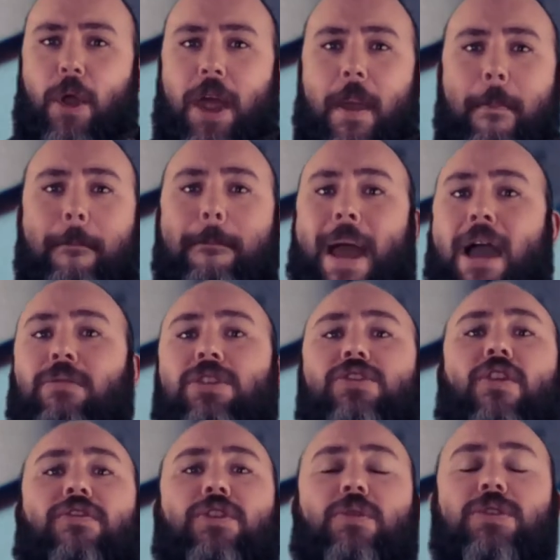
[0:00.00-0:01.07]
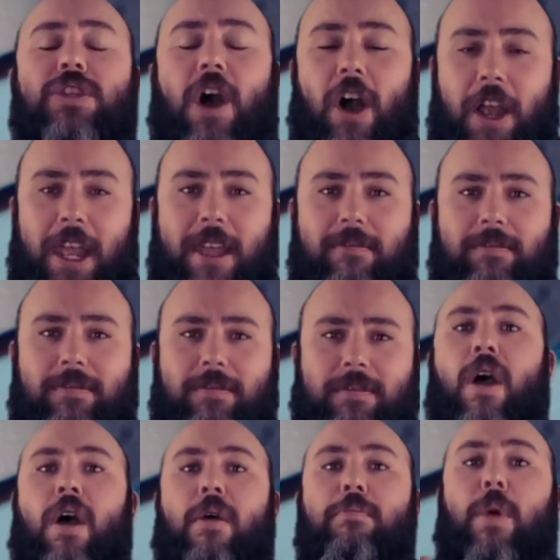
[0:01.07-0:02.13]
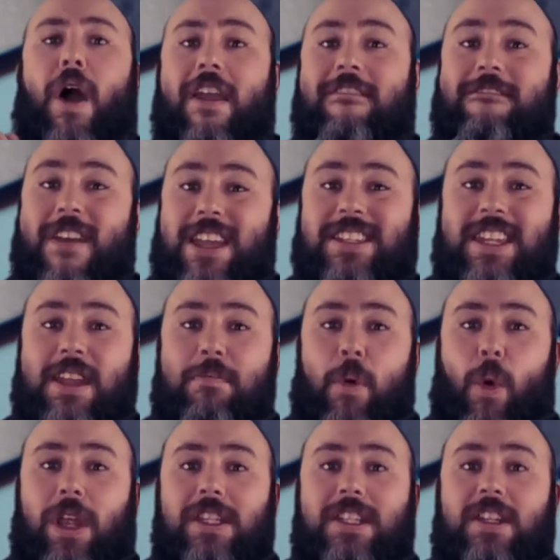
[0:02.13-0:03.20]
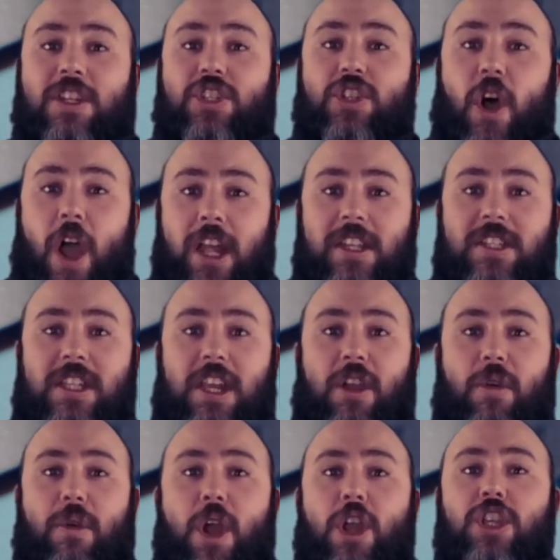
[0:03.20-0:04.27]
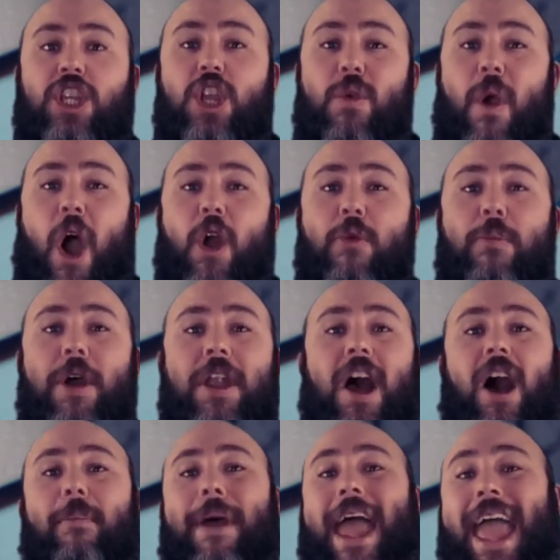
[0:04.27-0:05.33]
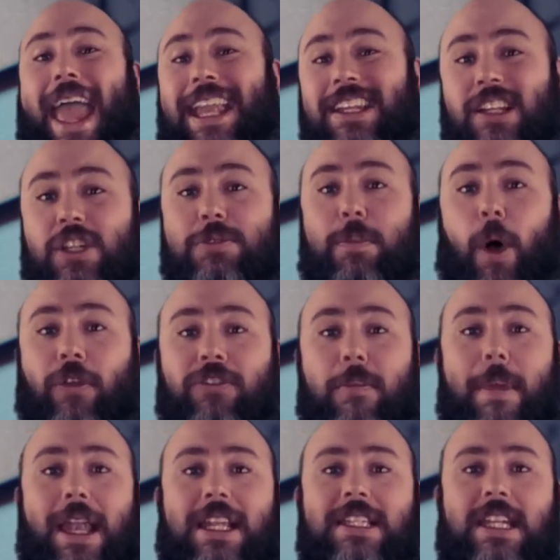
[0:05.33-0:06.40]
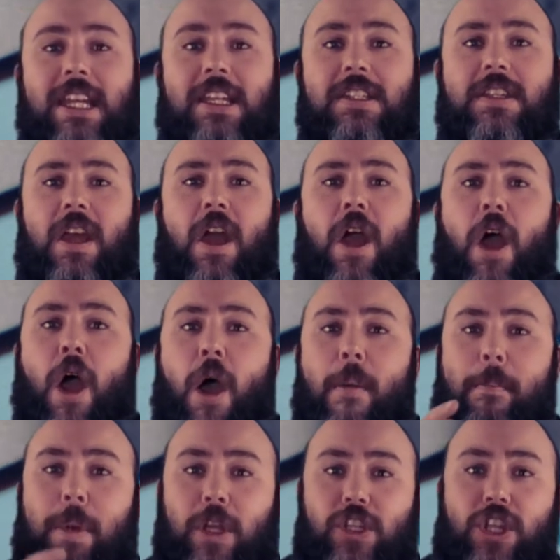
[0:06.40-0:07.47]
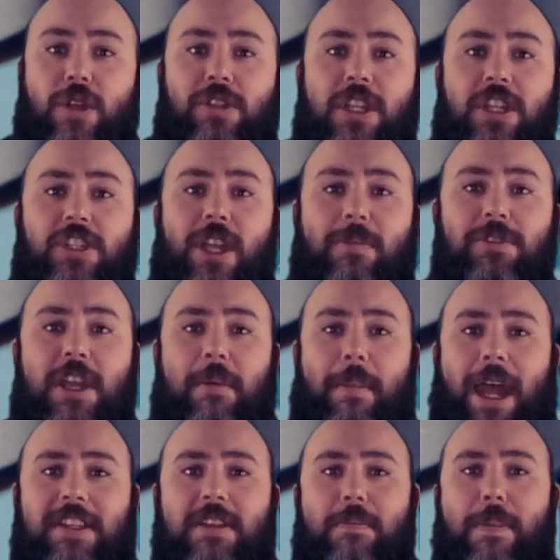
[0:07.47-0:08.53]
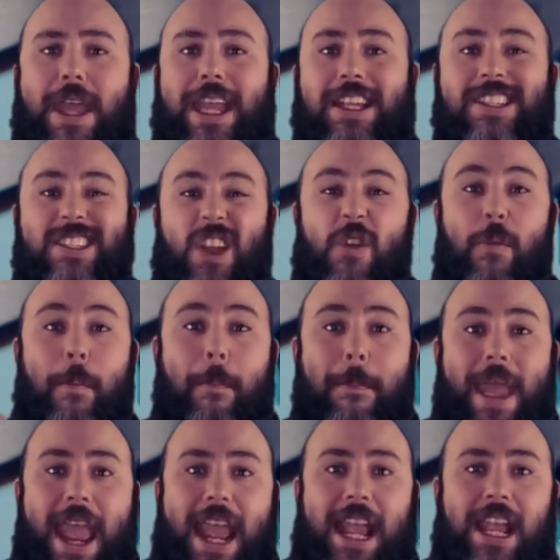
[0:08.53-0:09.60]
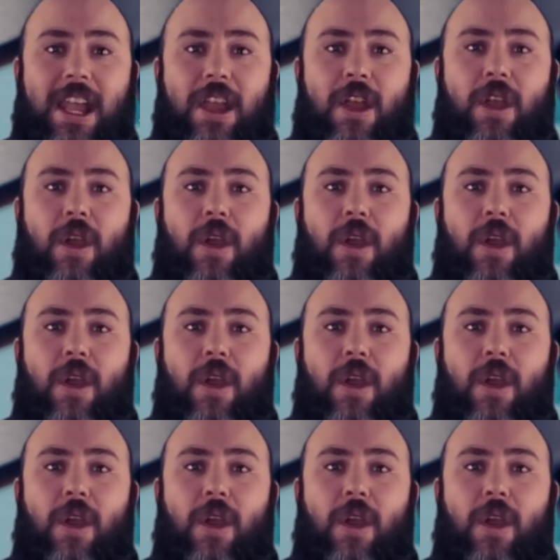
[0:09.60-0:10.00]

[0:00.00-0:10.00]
bullet bounced off your target. By investing points in the science skill, you open up endless possibilities. But due to the subject matter being so big,